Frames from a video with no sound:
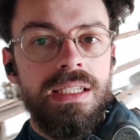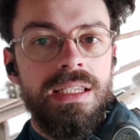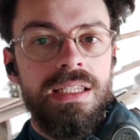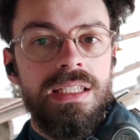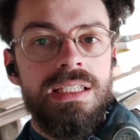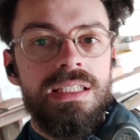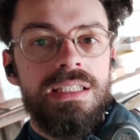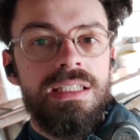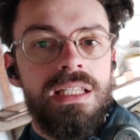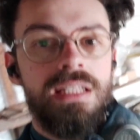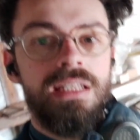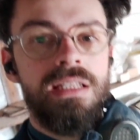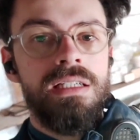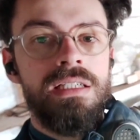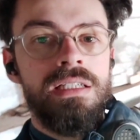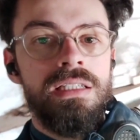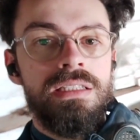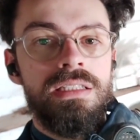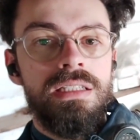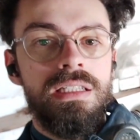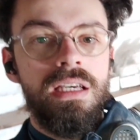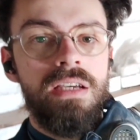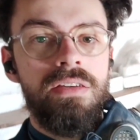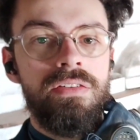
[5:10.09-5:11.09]
This is the
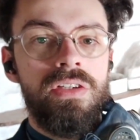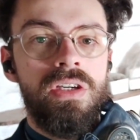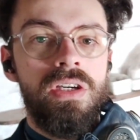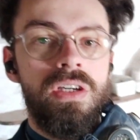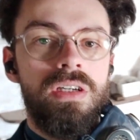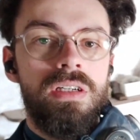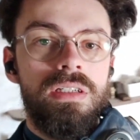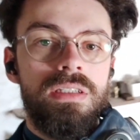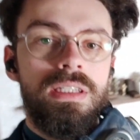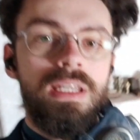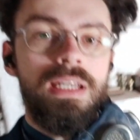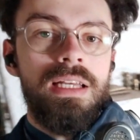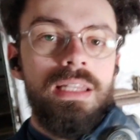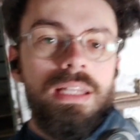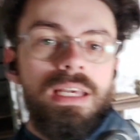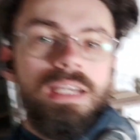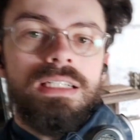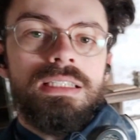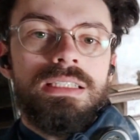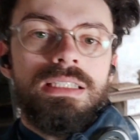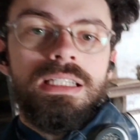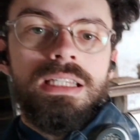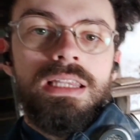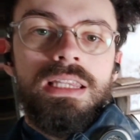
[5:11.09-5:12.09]
last that I've got. And
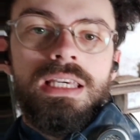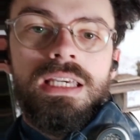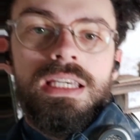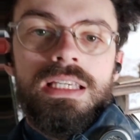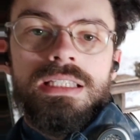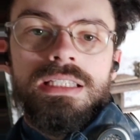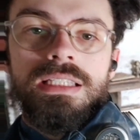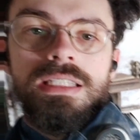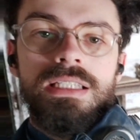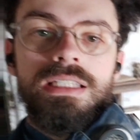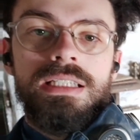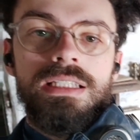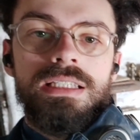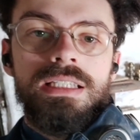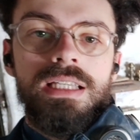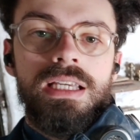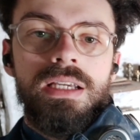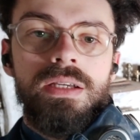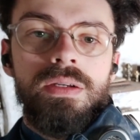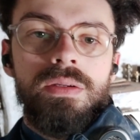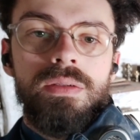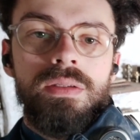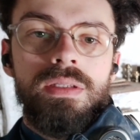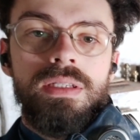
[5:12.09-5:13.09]
actually this
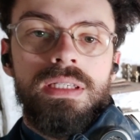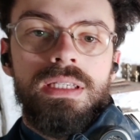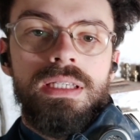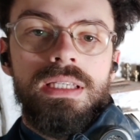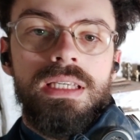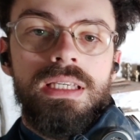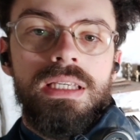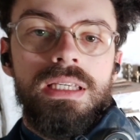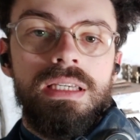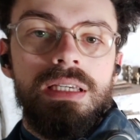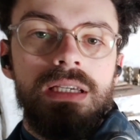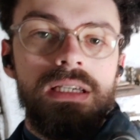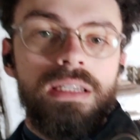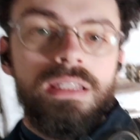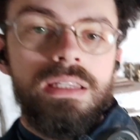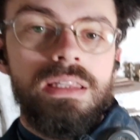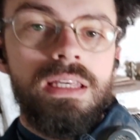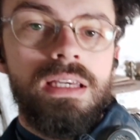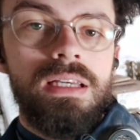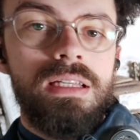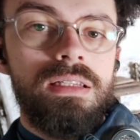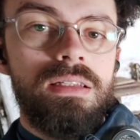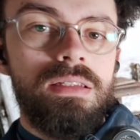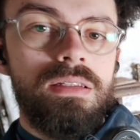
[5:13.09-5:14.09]
down here,
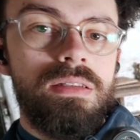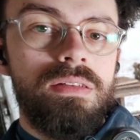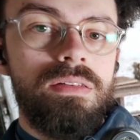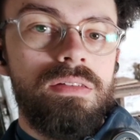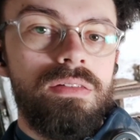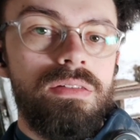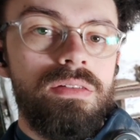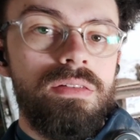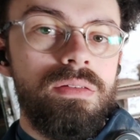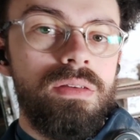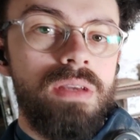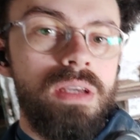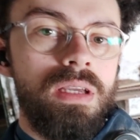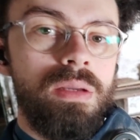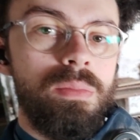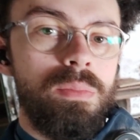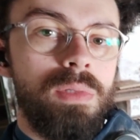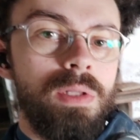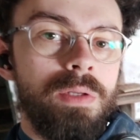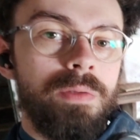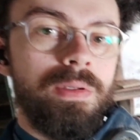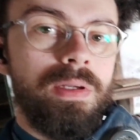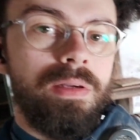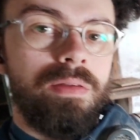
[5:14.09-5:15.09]
that
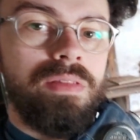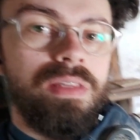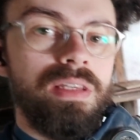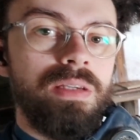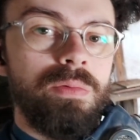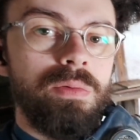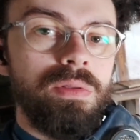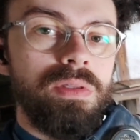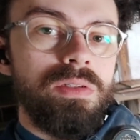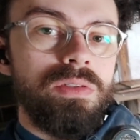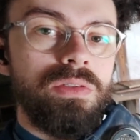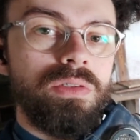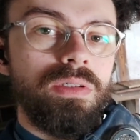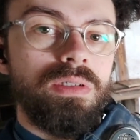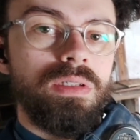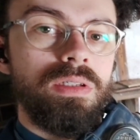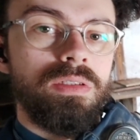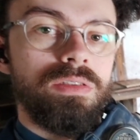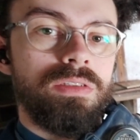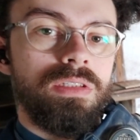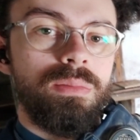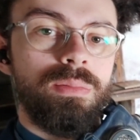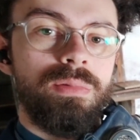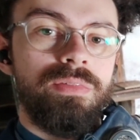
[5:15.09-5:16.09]
blown out thing with a toilet
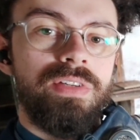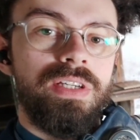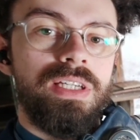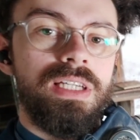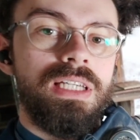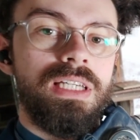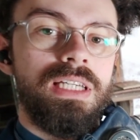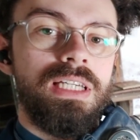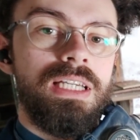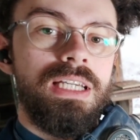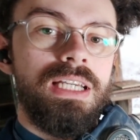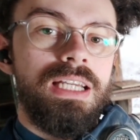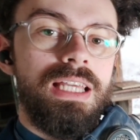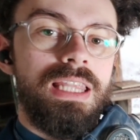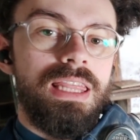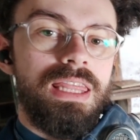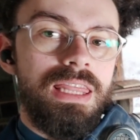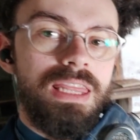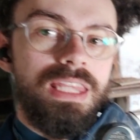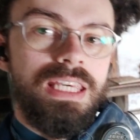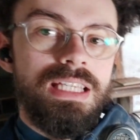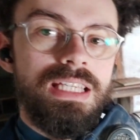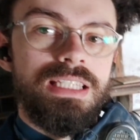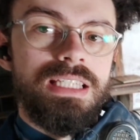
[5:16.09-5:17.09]
on top of it,
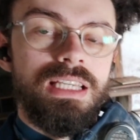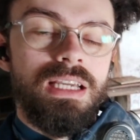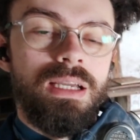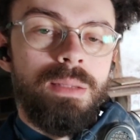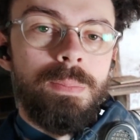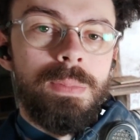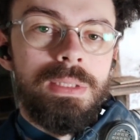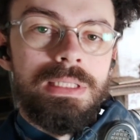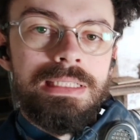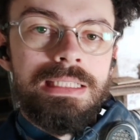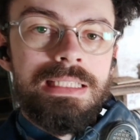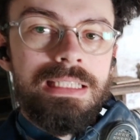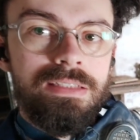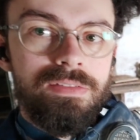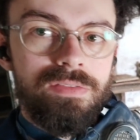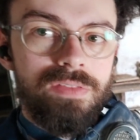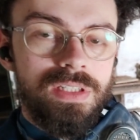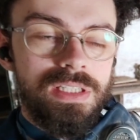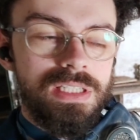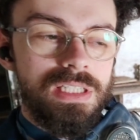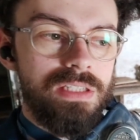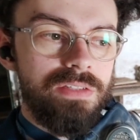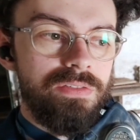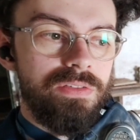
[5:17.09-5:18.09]
this, I believe
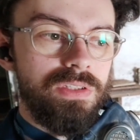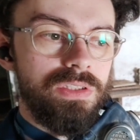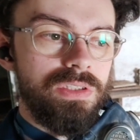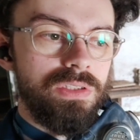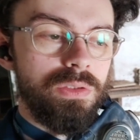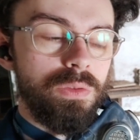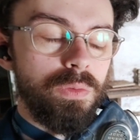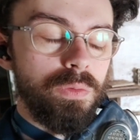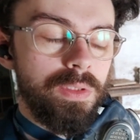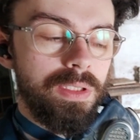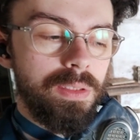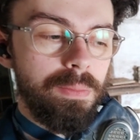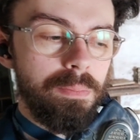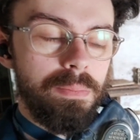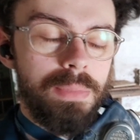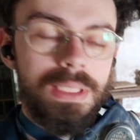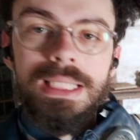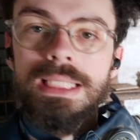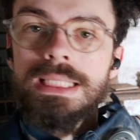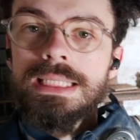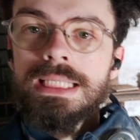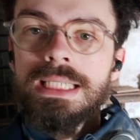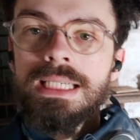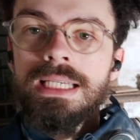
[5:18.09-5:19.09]
this is for storing
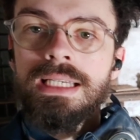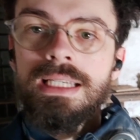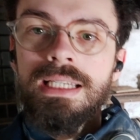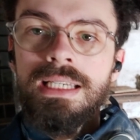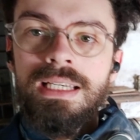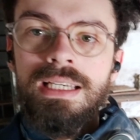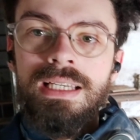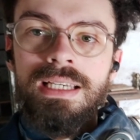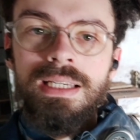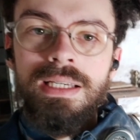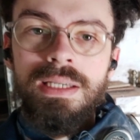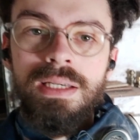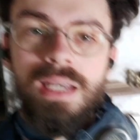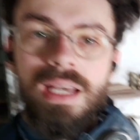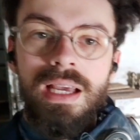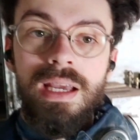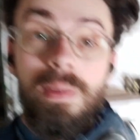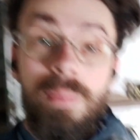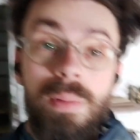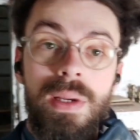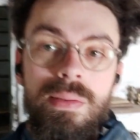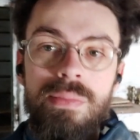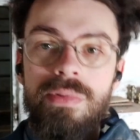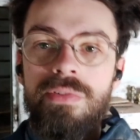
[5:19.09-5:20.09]
meat,
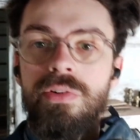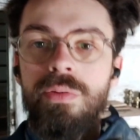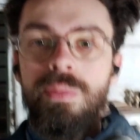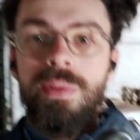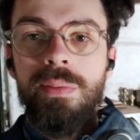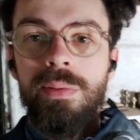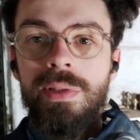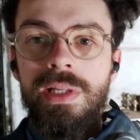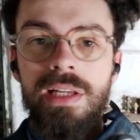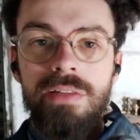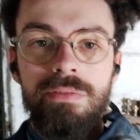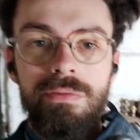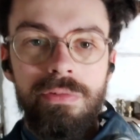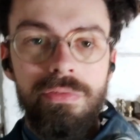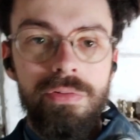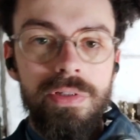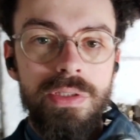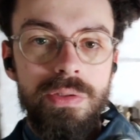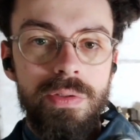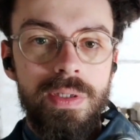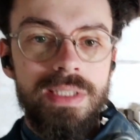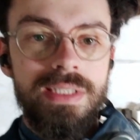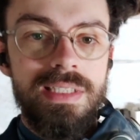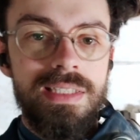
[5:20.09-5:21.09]
back before people had
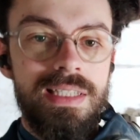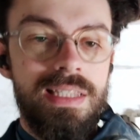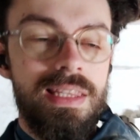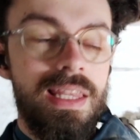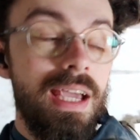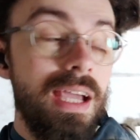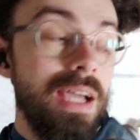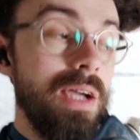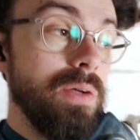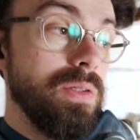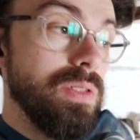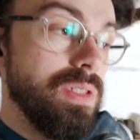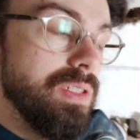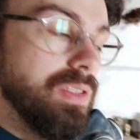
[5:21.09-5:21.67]
refrigerators in their house.